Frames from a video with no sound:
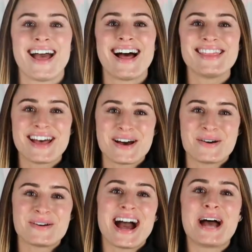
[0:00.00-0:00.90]

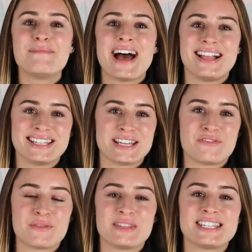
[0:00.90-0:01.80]
Hello, I'm
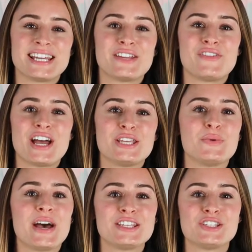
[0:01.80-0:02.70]
Allison from the Signify
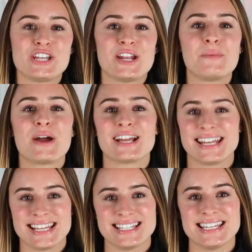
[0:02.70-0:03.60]
US Channel
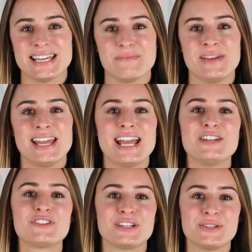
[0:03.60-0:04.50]
Marketing Team,
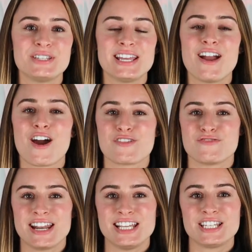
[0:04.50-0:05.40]
introducing our
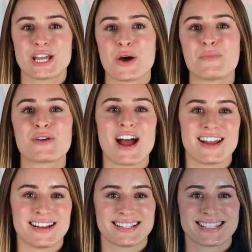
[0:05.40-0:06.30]
ready-to-go
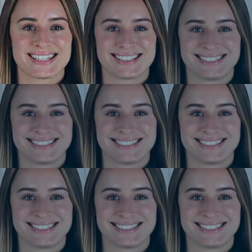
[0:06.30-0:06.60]
products.